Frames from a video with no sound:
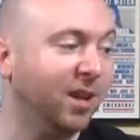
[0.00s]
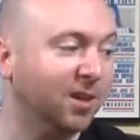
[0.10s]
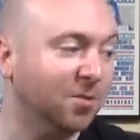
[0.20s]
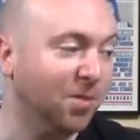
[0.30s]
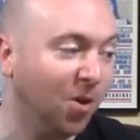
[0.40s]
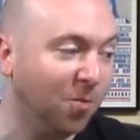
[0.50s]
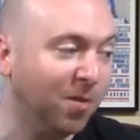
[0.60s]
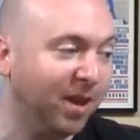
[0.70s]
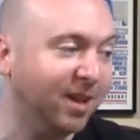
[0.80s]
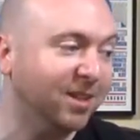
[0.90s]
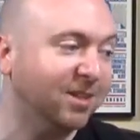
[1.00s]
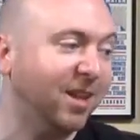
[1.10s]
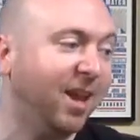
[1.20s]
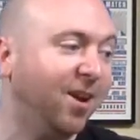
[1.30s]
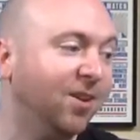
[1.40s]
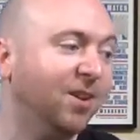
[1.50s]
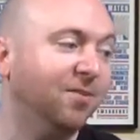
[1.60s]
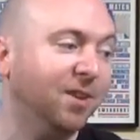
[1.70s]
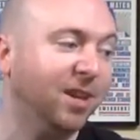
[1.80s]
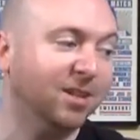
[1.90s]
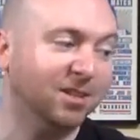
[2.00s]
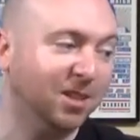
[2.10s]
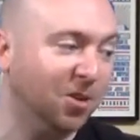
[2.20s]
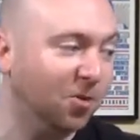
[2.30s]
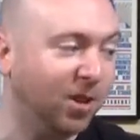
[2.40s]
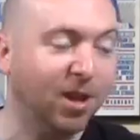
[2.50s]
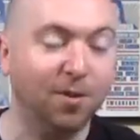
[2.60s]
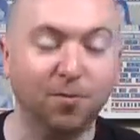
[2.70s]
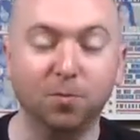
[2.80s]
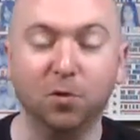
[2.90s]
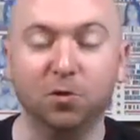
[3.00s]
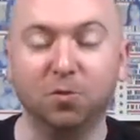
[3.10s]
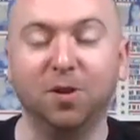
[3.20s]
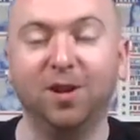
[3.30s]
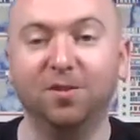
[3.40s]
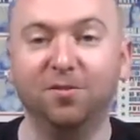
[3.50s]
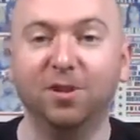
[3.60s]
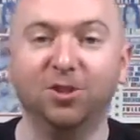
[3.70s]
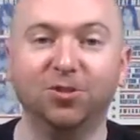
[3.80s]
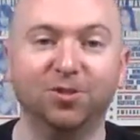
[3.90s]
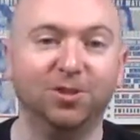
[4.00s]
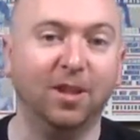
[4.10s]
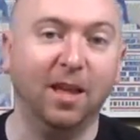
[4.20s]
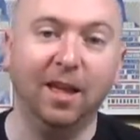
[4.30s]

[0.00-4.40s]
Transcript: and Omega is down if he gets the okay from New Japan officials."